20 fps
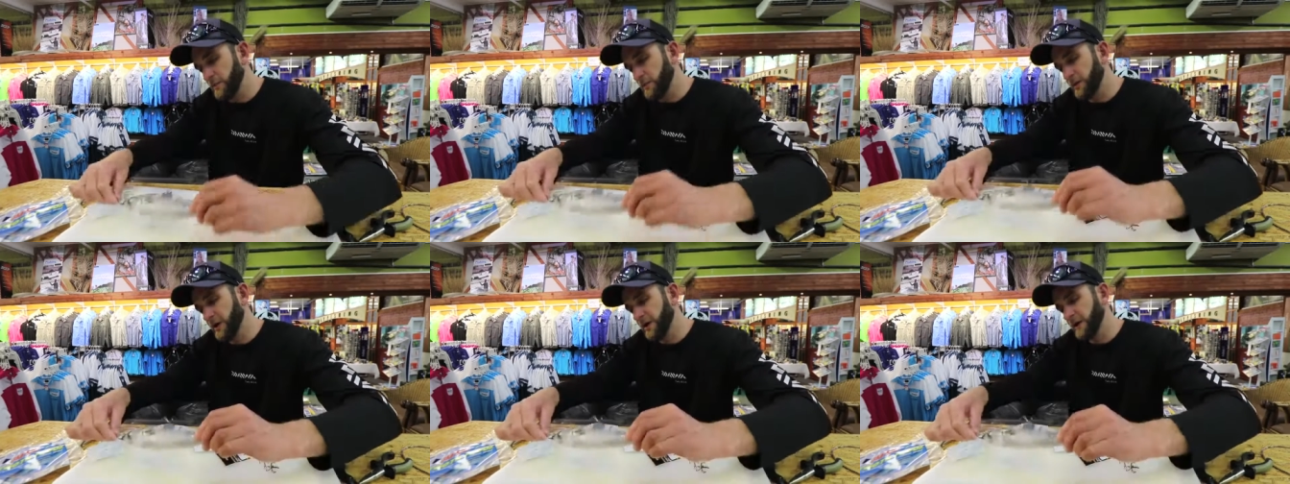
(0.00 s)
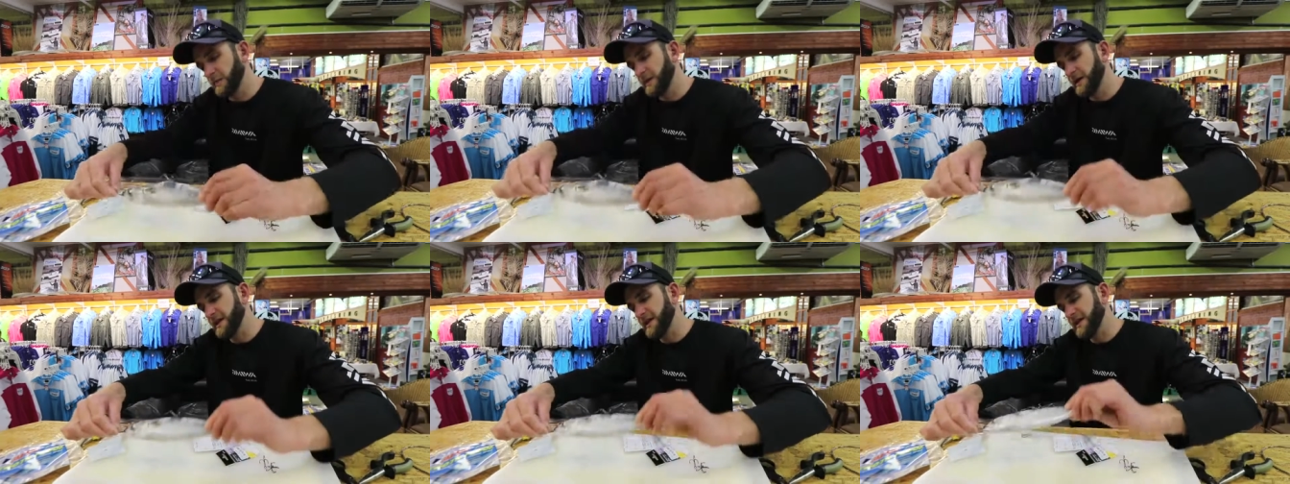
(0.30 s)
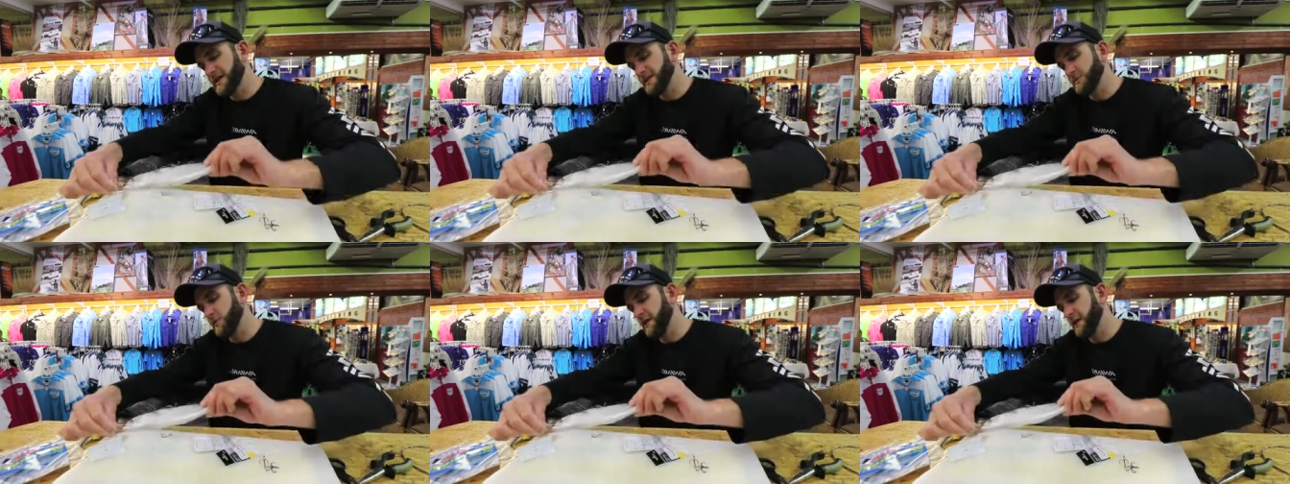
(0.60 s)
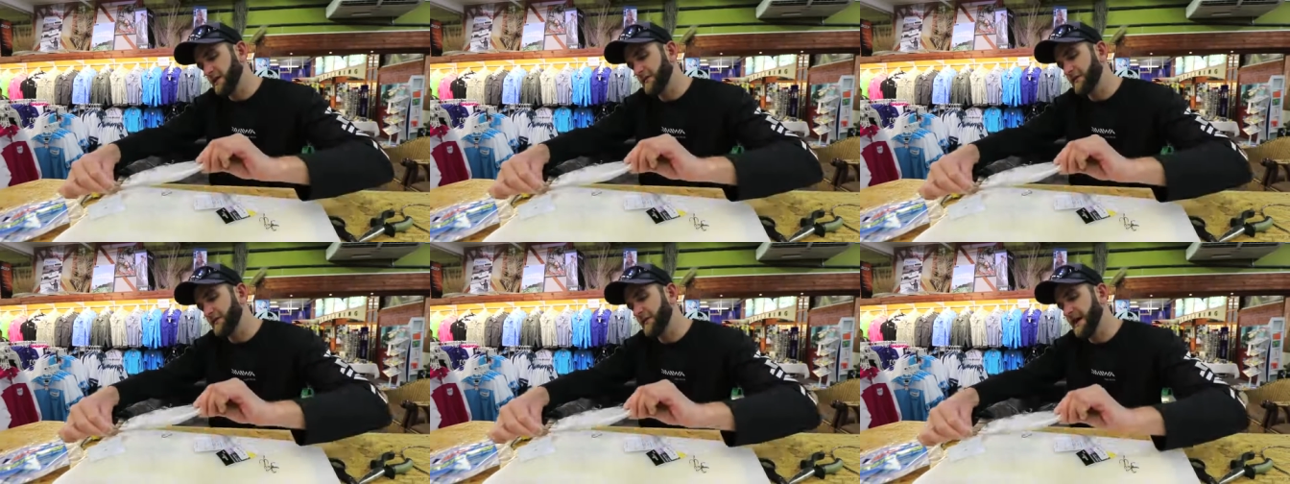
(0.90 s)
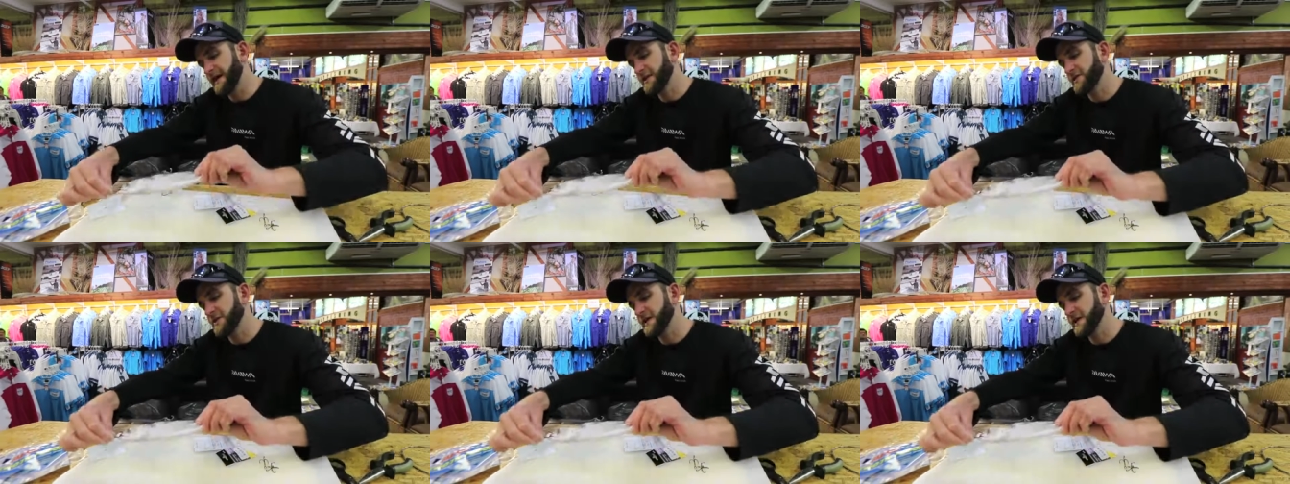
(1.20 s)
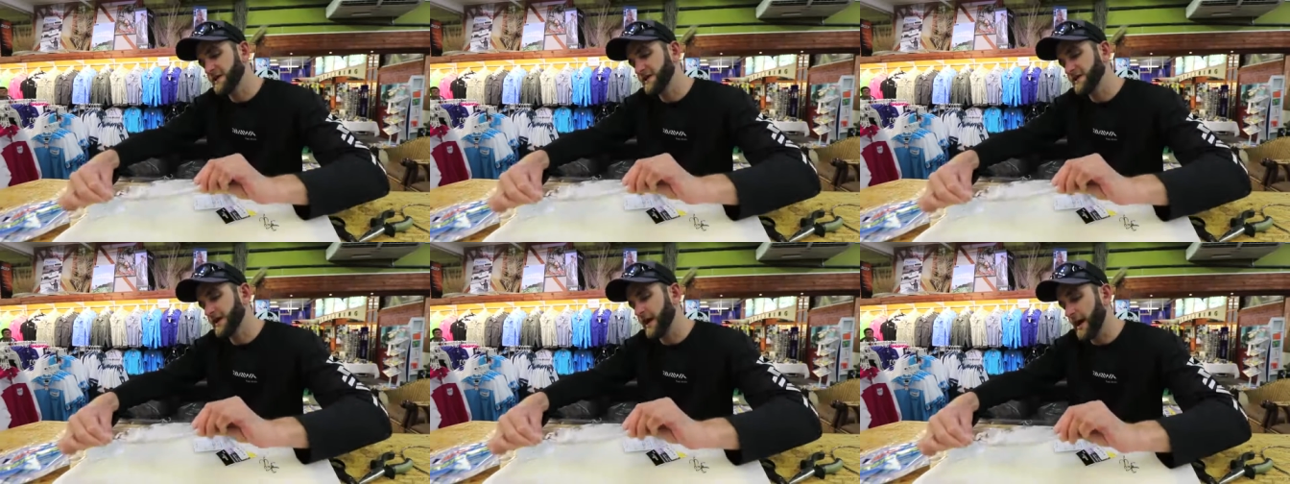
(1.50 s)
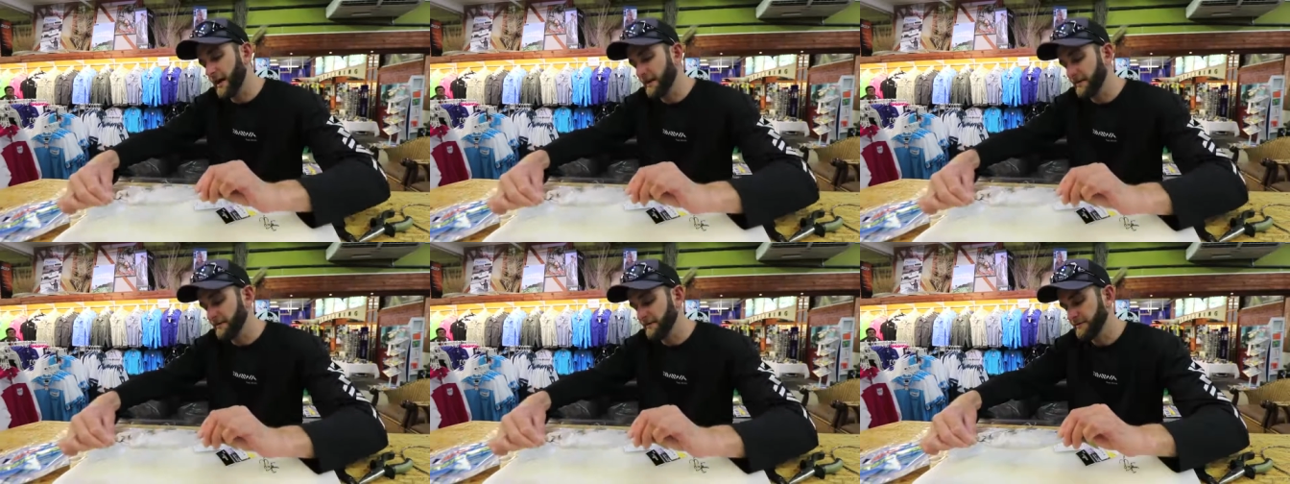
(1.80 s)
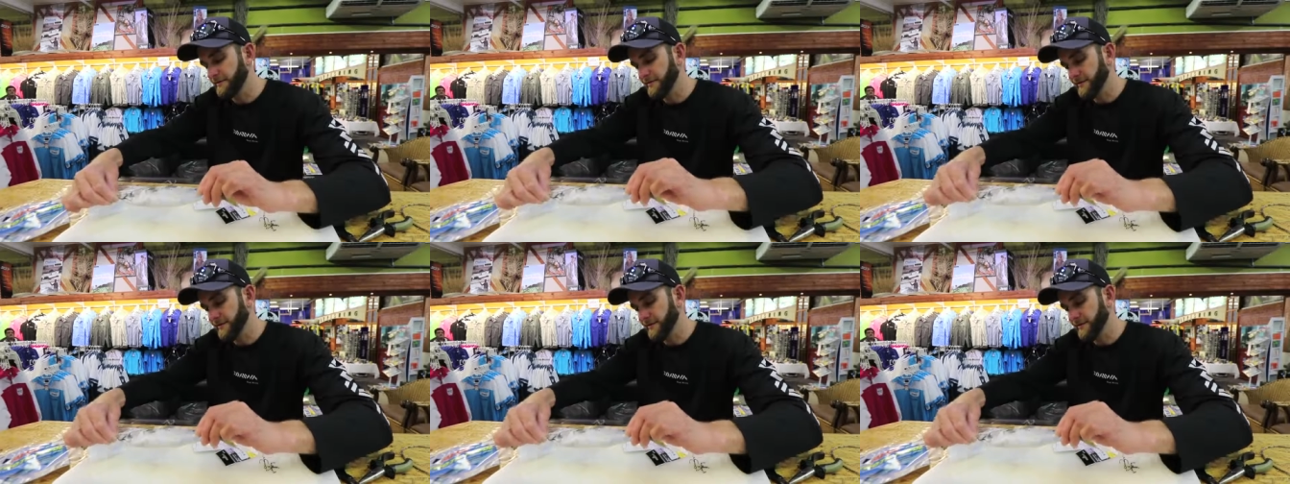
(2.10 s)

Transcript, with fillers: you pull him, he does want to fight on his side.